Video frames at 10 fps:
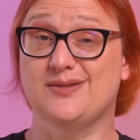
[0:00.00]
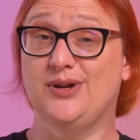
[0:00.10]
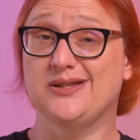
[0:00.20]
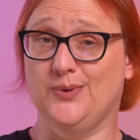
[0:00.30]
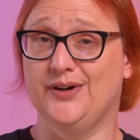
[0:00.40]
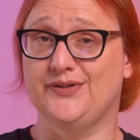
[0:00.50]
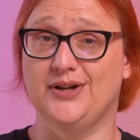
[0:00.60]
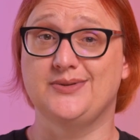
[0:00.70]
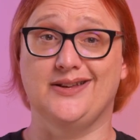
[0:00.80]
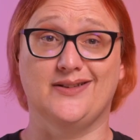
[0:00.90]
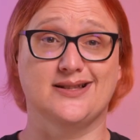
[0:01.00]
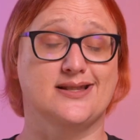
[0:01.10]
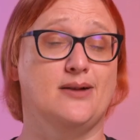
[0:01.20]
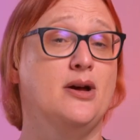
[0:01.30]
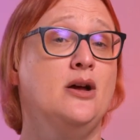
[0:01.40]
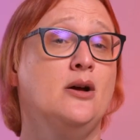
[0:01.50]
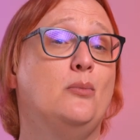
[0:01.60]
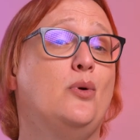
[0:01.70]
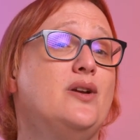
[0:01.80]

but it's worth noting that some more